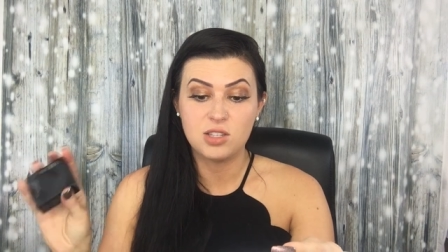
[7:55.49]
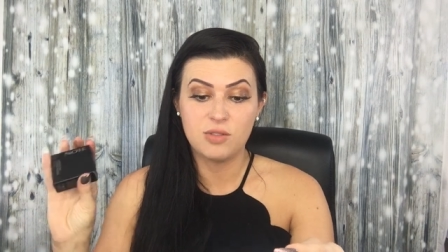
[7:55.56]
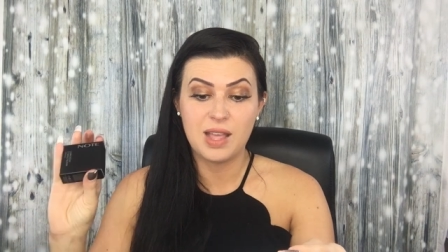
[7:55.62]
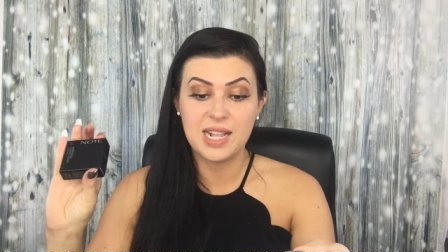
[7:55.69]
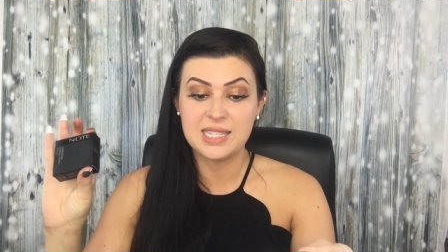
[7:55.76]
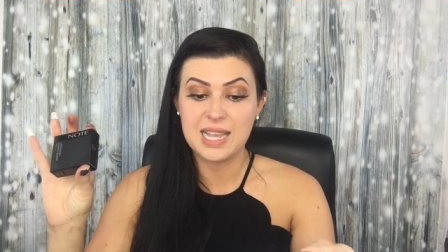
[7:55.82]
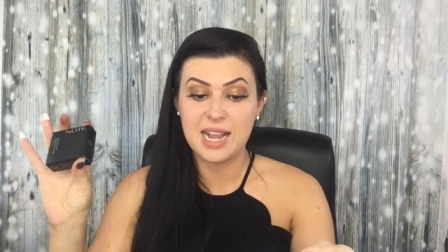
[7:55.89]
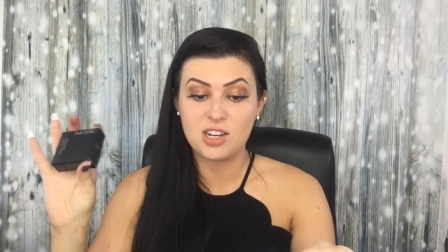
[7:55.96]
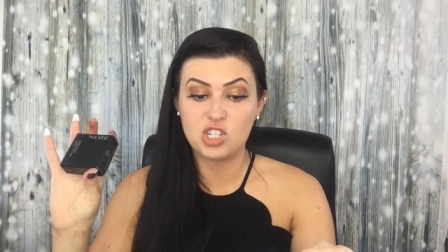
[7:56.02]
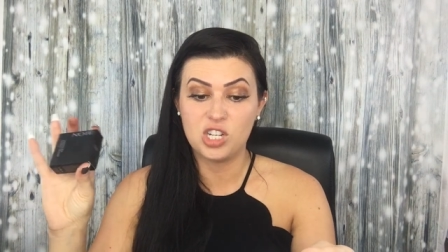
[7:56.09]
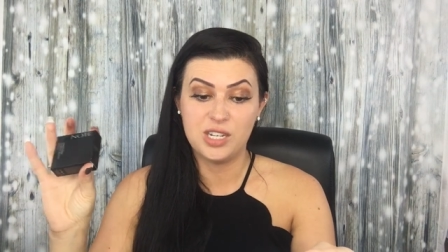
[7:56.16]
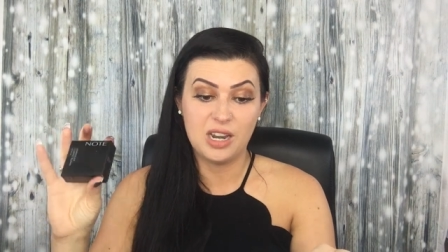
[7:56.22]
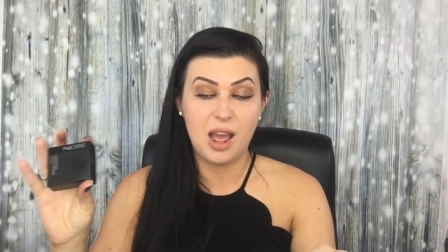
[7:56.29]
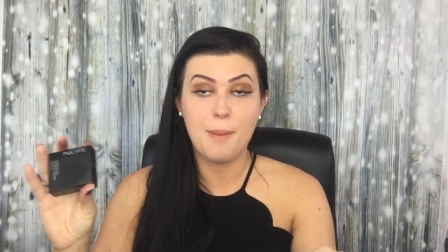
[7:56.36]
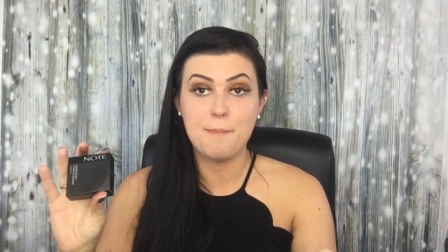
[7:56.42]
So that's
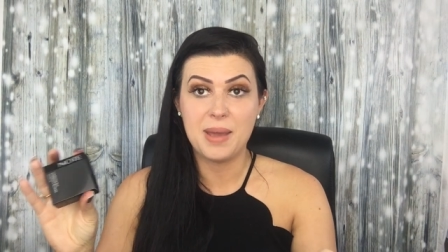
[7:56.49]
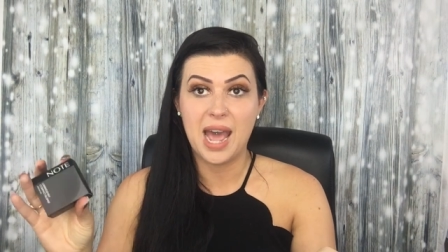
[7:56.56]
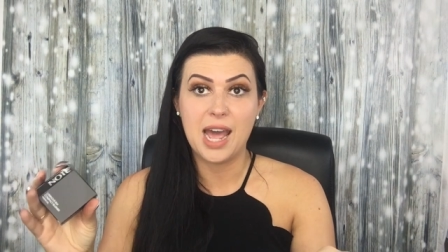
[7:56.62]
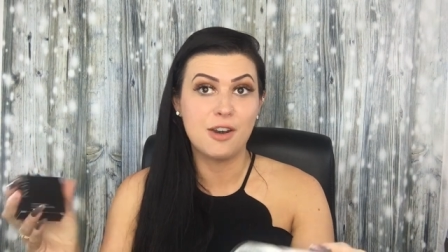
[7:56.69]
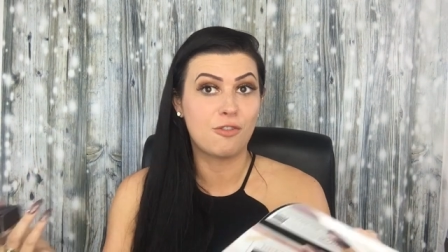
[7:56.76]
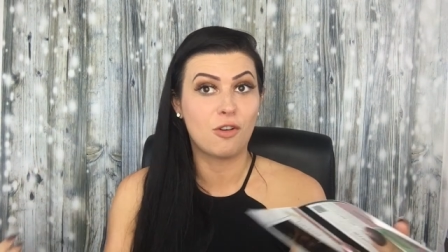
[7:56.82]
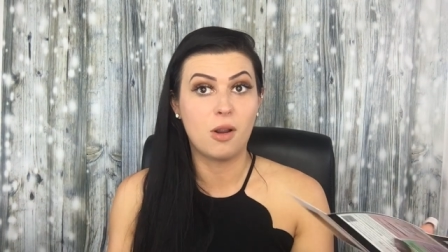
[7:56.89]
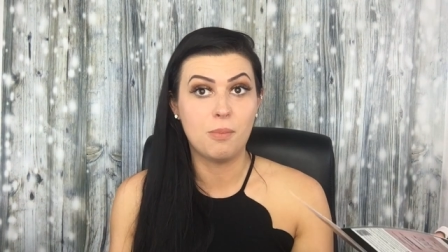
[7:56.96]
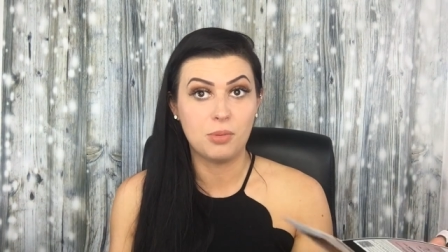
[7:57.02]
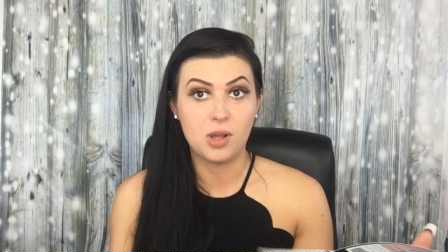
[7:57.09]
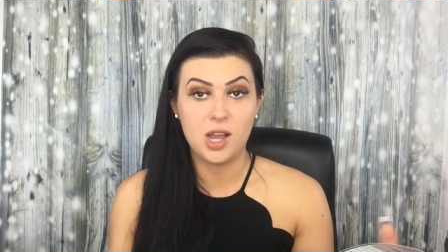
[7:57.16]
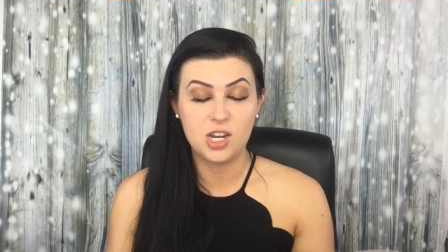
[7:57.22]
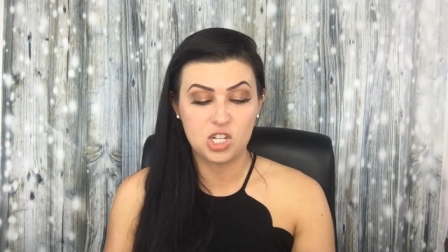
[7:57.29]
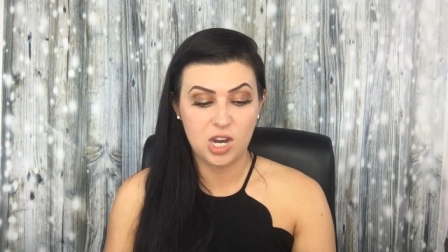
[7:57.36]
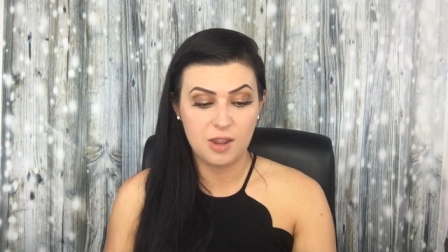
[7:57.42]
actually not bad for a
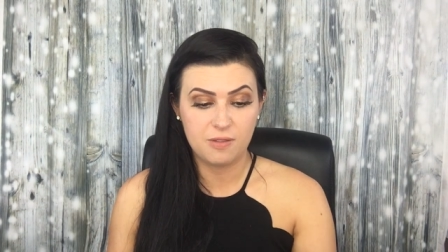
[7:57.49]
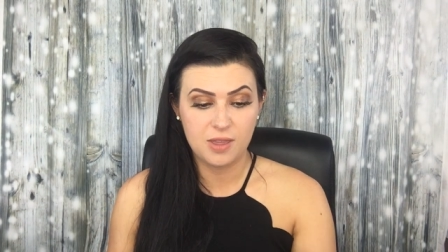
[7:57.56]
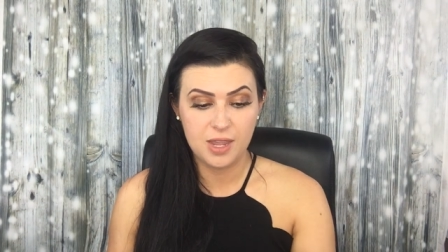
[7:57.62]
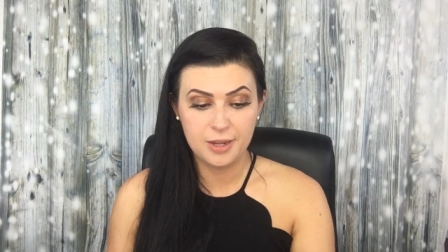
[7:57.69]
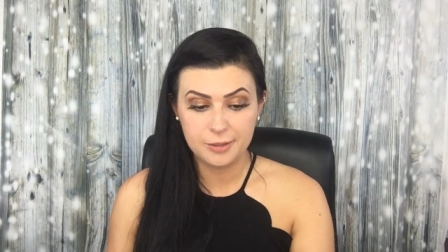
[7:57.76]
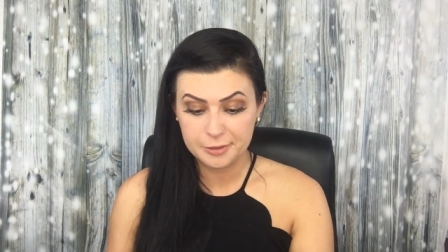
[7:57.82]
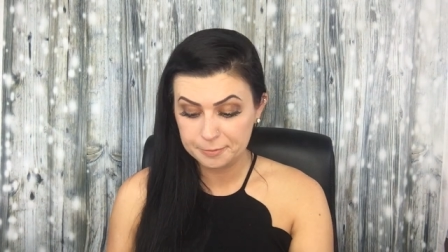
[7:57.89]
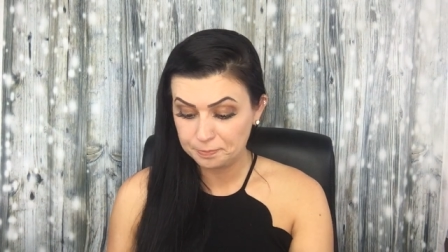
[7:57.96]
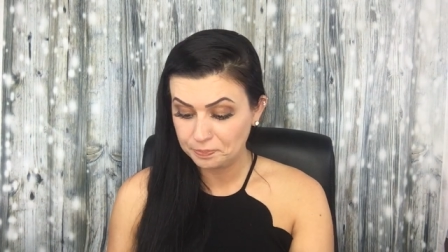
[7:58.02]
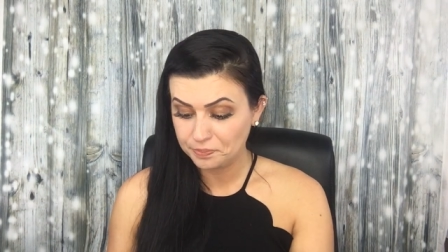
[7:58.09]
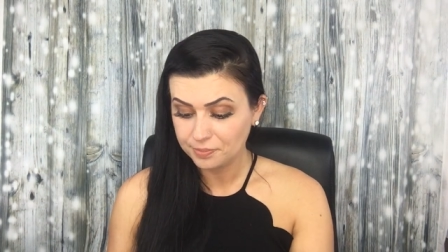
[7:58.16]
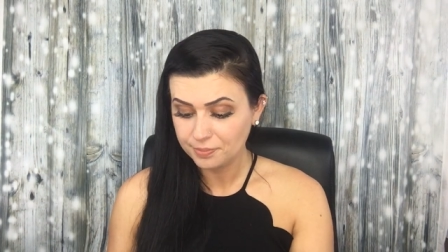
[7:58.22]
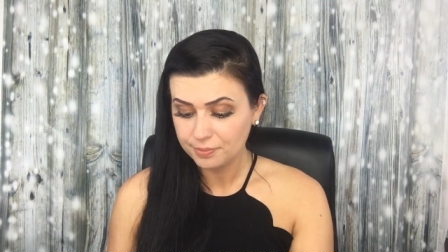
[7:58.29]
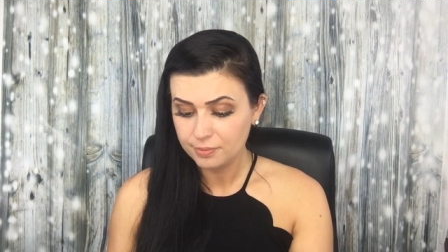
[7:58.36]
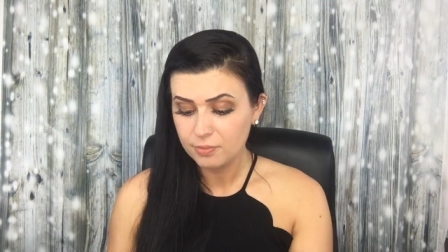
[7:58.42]
blush, I think.
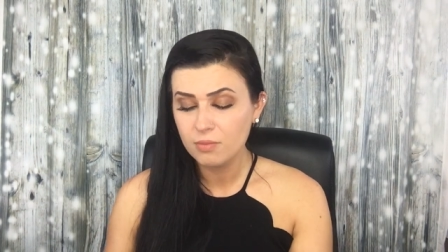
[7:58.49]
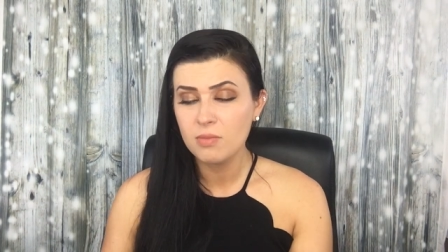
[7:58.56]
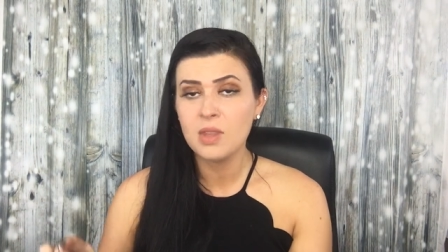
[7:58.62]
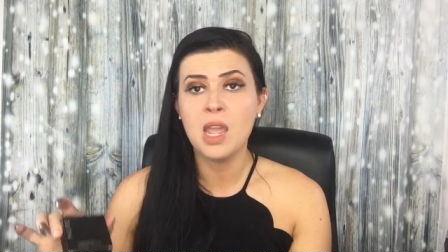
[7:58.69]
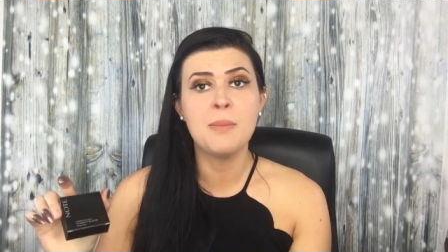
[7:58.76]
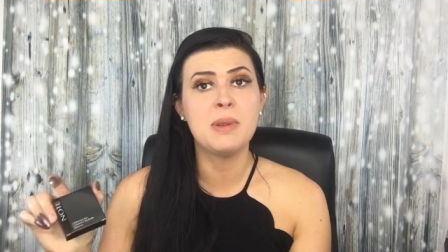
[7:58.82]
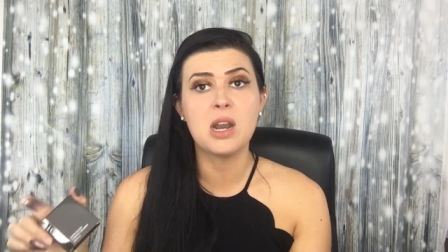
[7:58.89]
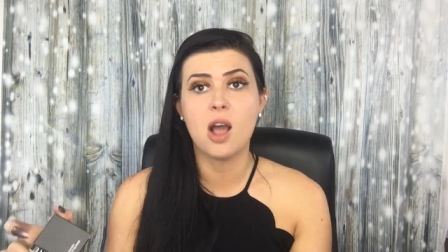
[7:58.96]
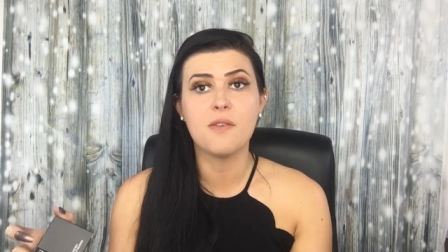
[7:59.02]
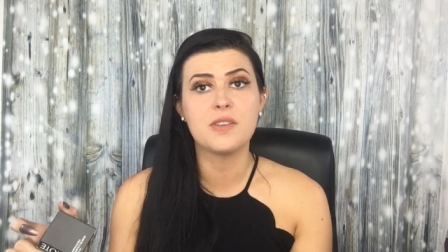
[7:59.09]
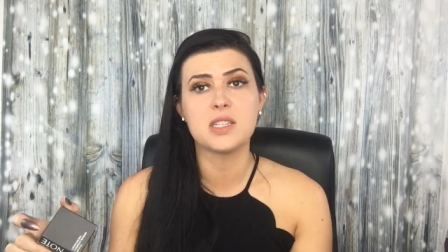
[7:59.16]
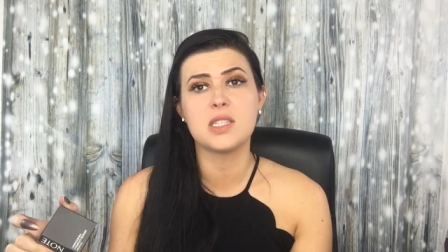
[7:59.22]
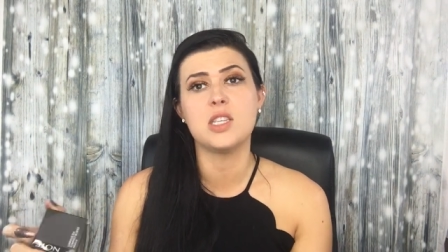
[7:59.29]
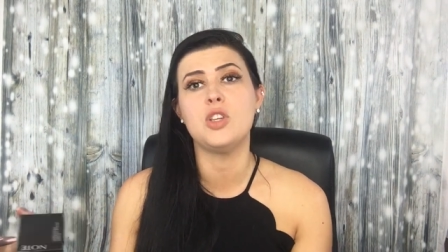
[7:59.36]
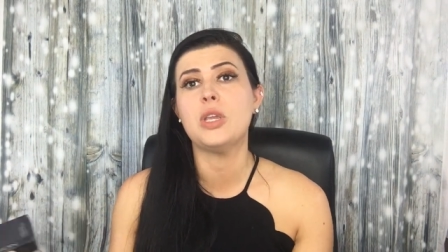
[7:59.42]
I mean,
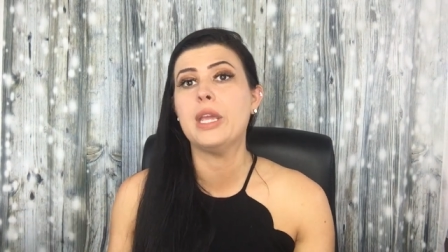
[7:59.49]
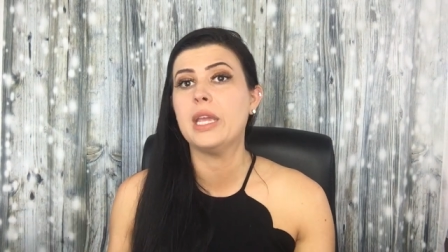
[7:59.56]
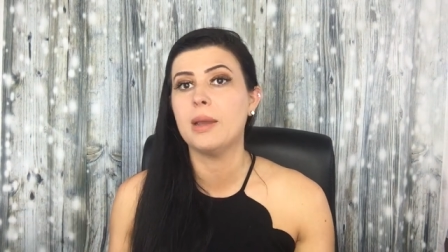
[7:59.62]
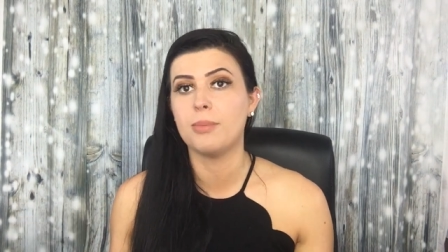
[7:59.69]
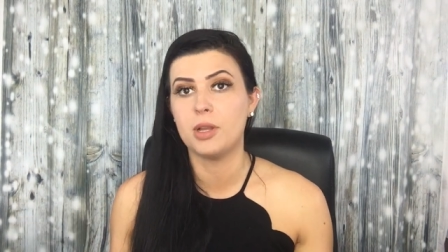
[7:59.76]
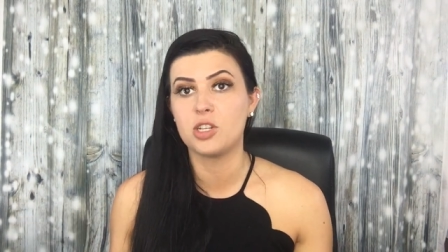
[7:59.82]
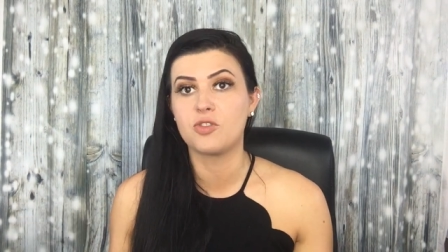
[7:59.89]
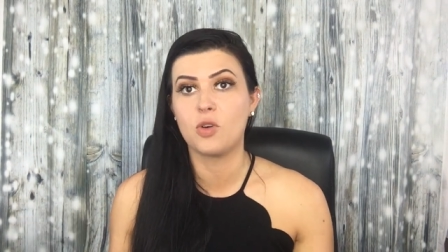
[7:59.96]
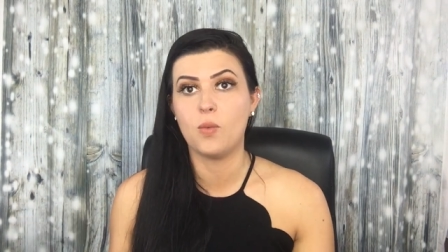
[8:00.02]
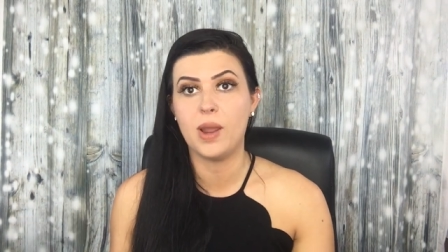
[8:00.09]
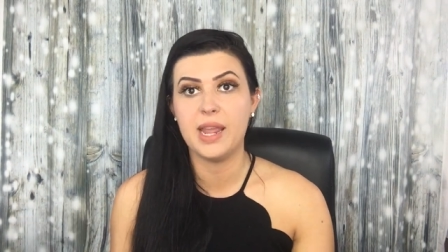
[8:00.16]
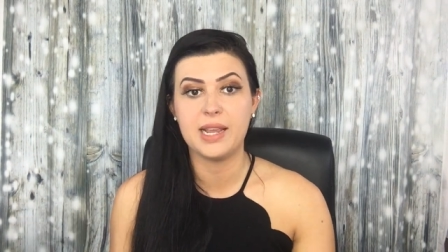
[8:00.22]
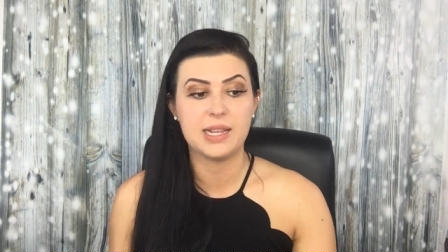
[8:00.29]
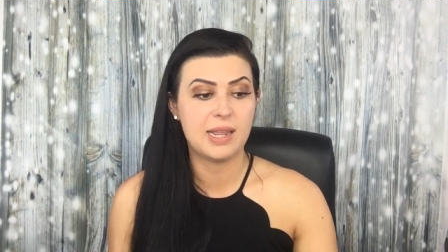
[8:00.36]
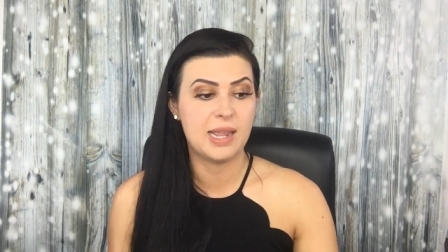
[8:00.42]
obviously you can get blush for way,